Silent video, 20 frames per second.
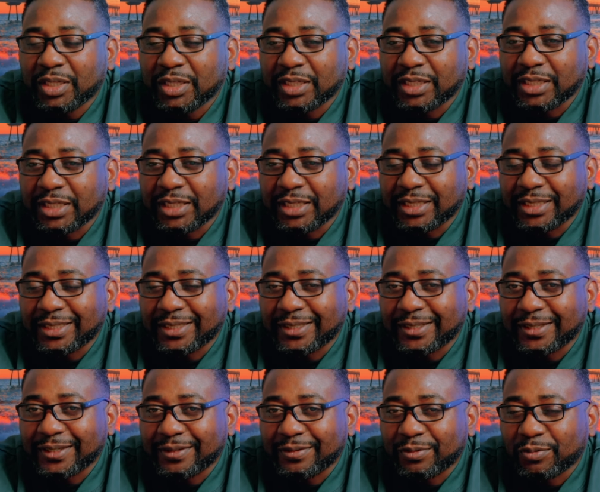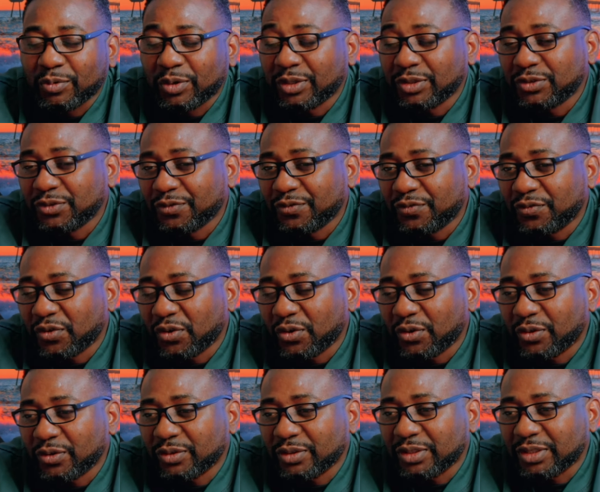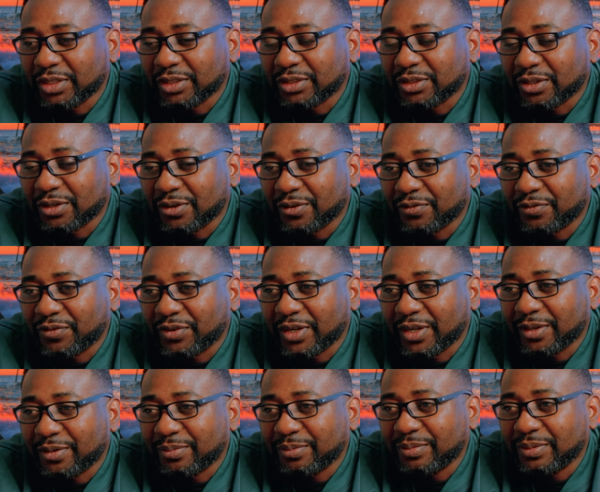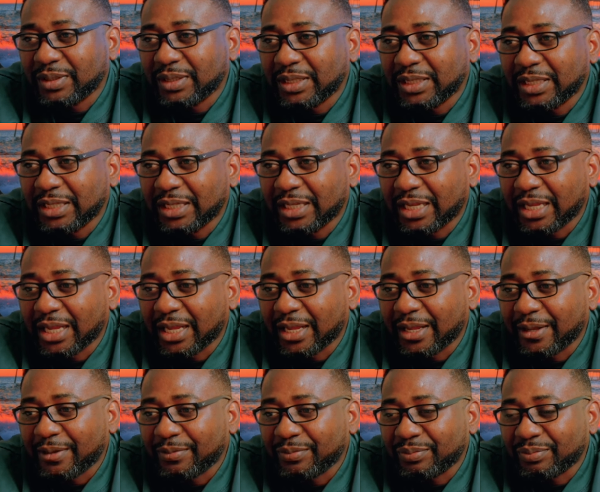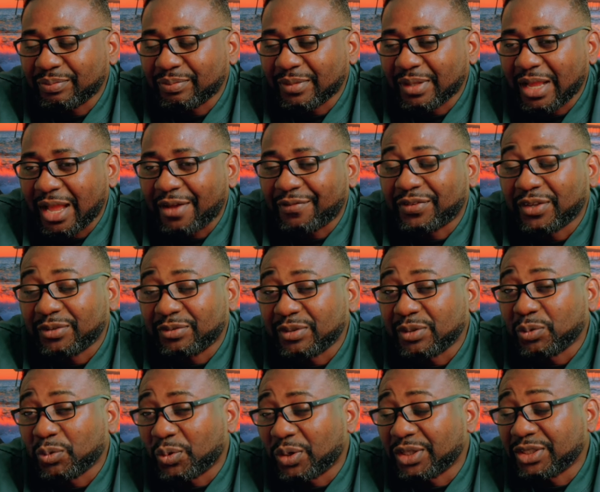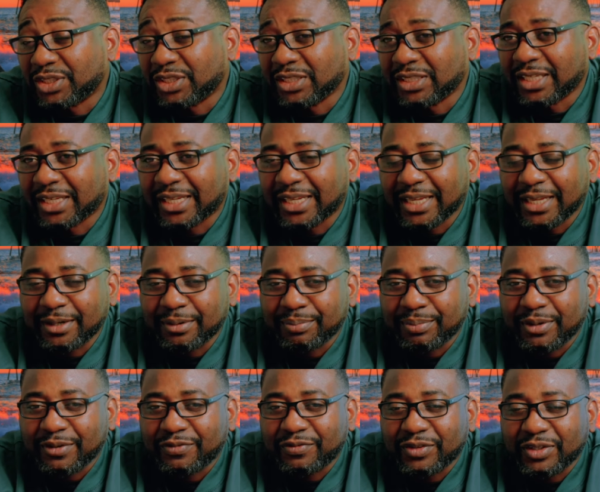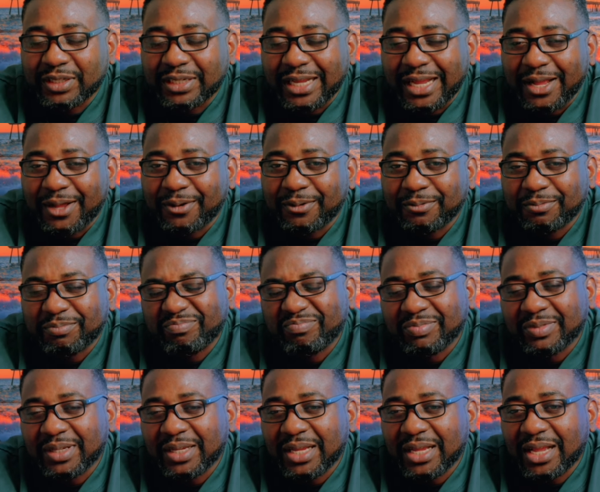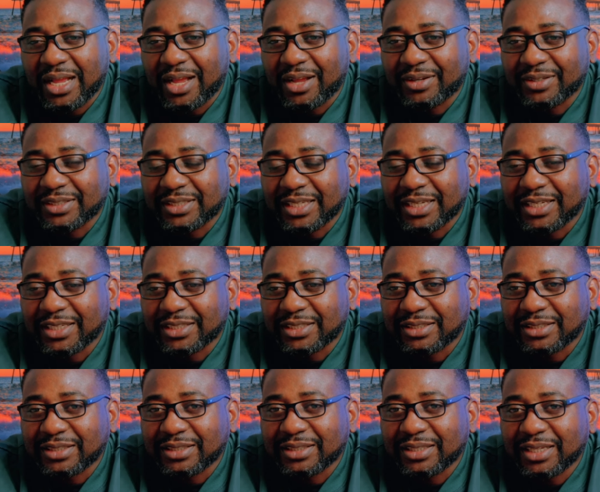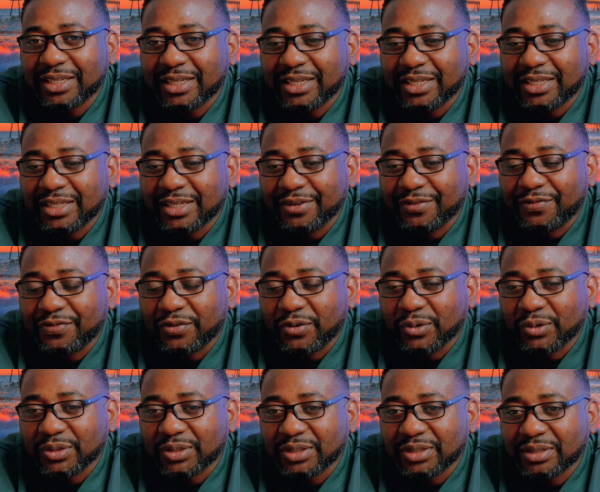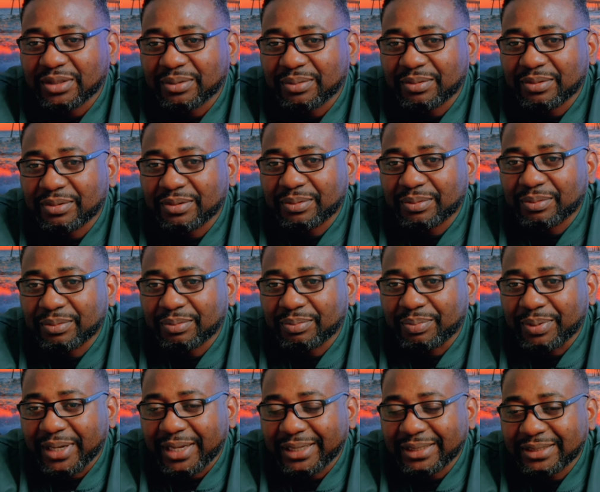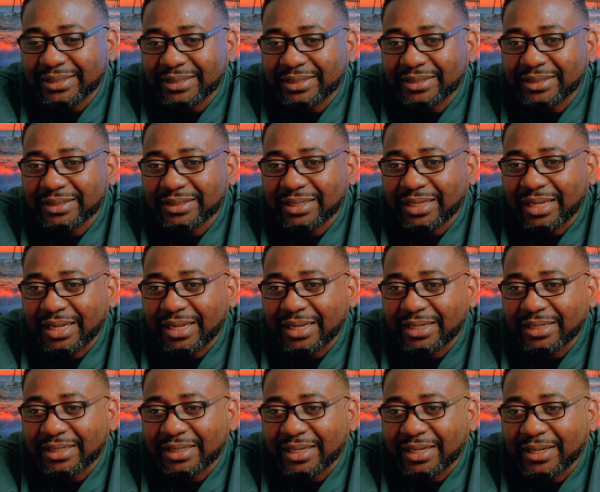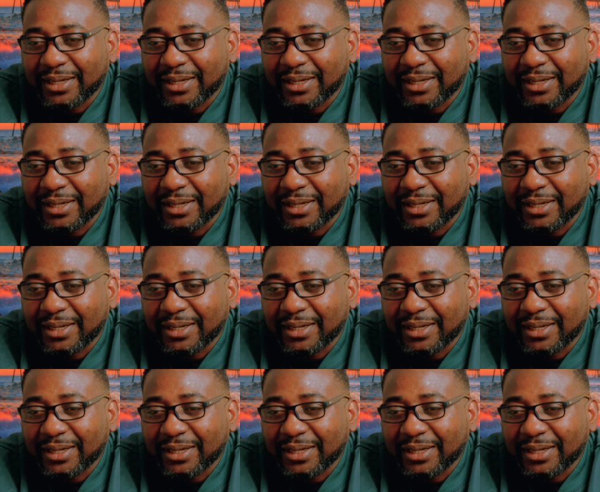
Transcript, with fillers: the 1 to 4 just to confirm. After rewatching again, but for now, I'll say it's the 4th best, and